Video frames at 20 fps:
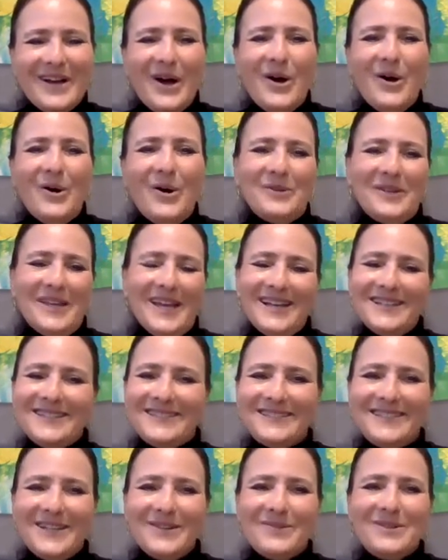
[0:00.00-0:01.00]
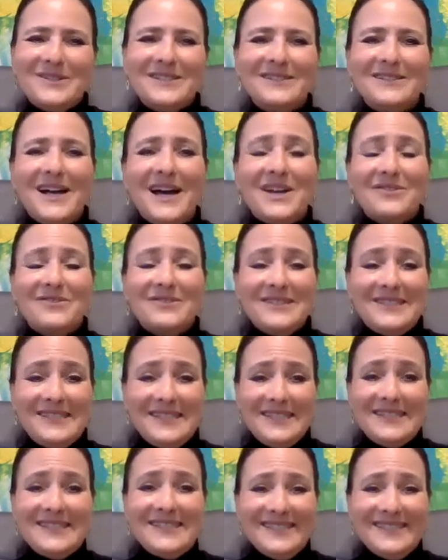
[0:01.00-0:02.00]
Oh, yes, there was a lot of
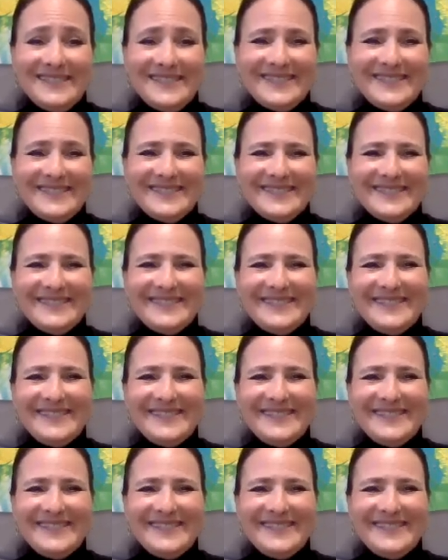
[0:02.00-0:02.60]
resistance.